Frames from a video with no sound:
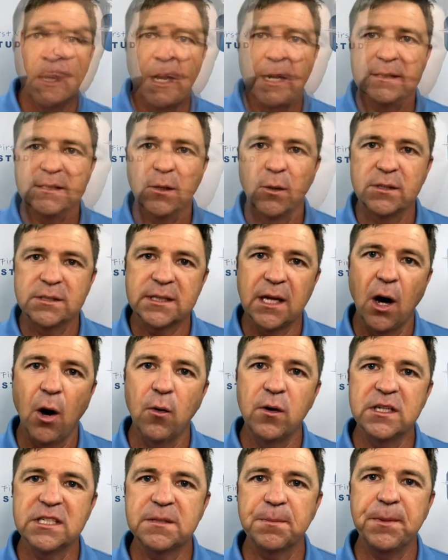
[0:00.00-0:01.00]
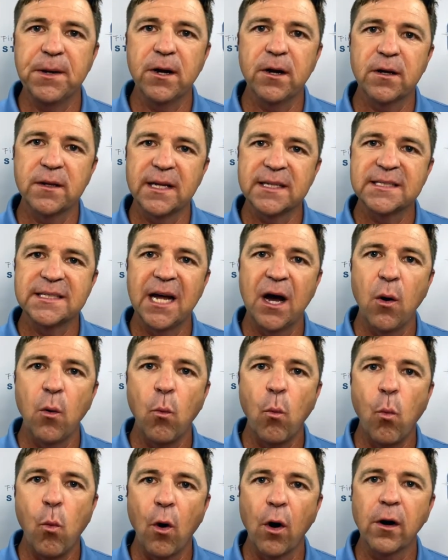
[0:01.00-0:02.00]
And so it's the Holy Spirit that's now
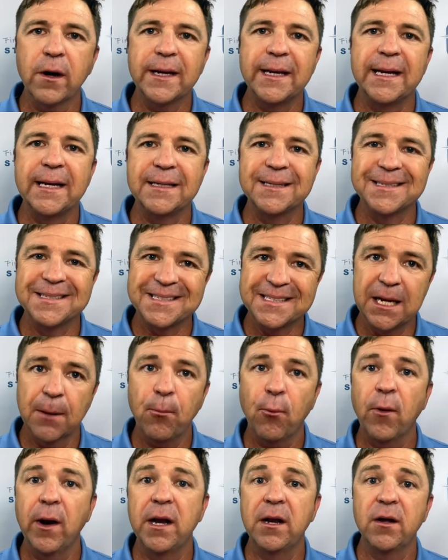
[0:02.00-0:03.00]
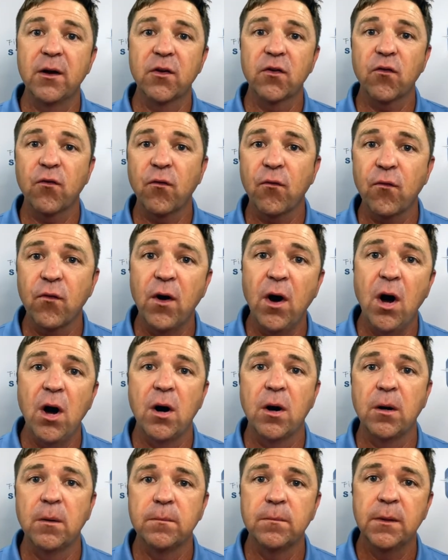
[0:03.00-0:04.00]
working to separate us
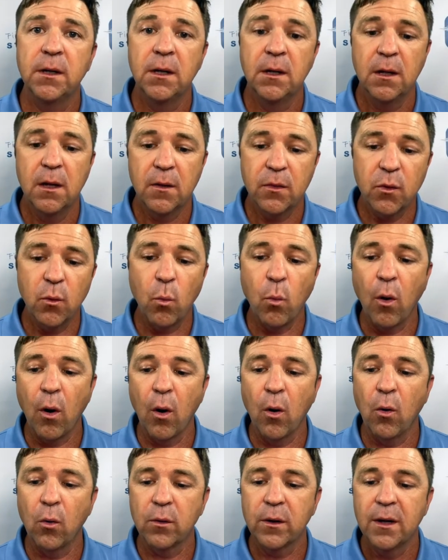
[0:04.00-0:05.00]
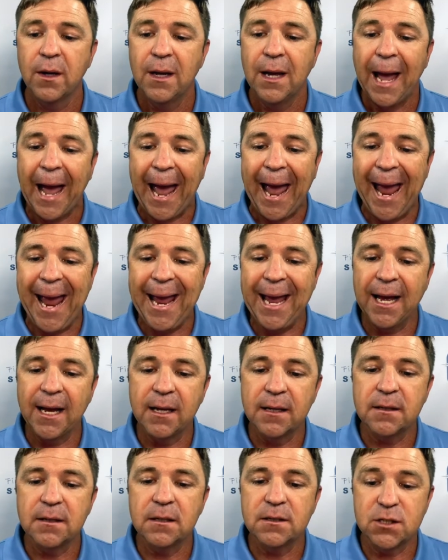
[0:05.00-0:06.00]
from the world
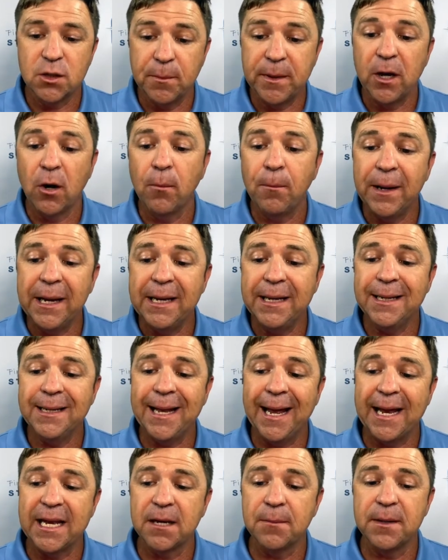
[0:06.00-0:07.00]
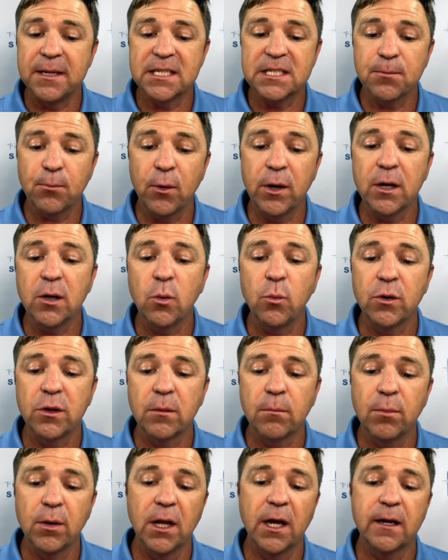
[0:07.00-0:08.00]
and to be obedient and to be sprinkled with the
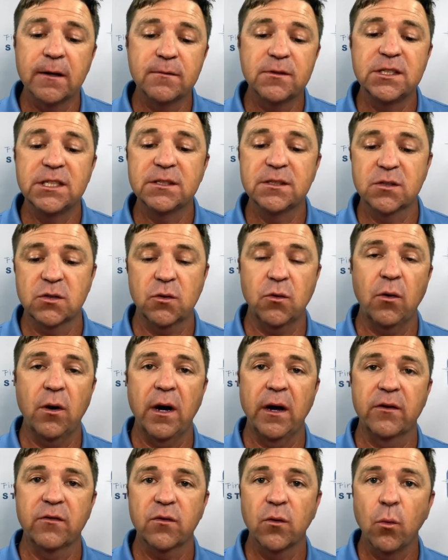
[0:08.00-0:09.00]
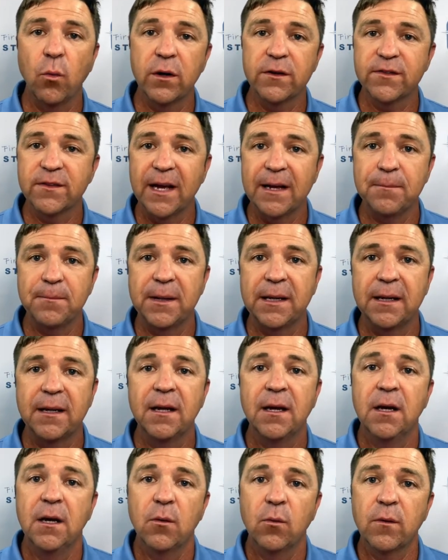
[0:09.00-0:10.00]
blood of Jesus Christ. So what's that meaning?
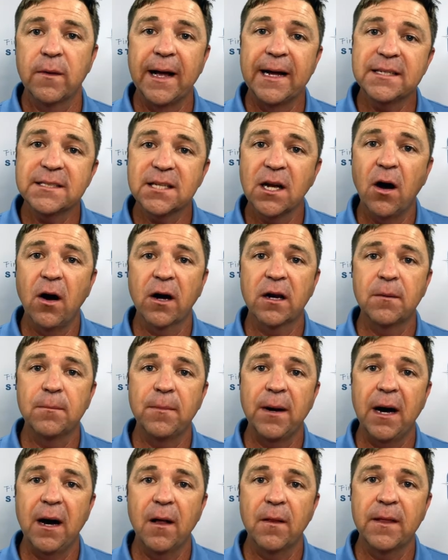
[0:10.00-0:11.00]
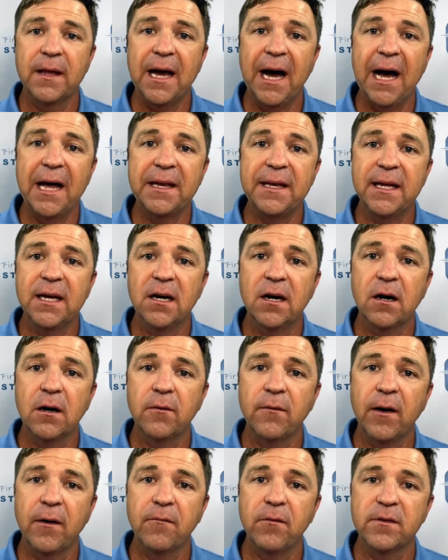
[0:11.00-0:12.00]
Well, that's talking about the idea
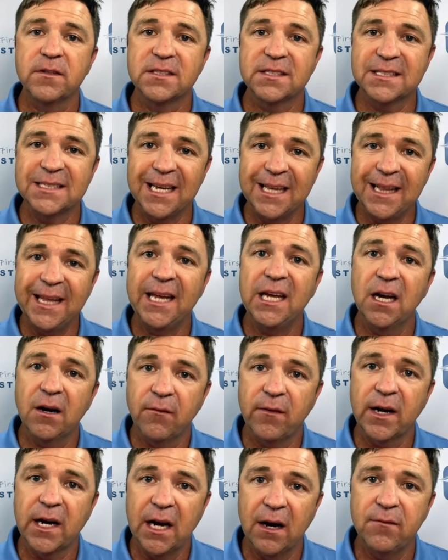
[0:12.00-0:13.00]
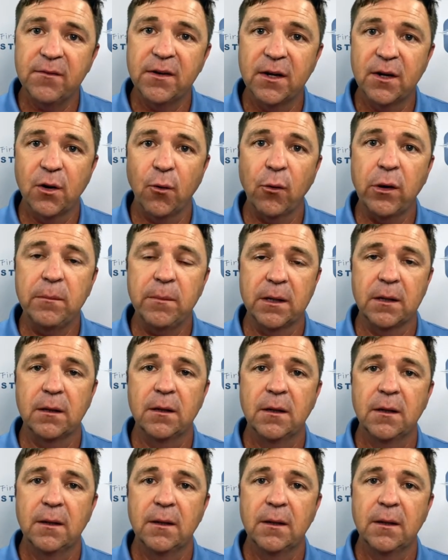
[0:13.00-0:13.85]
of a sealing of a covenant agreement.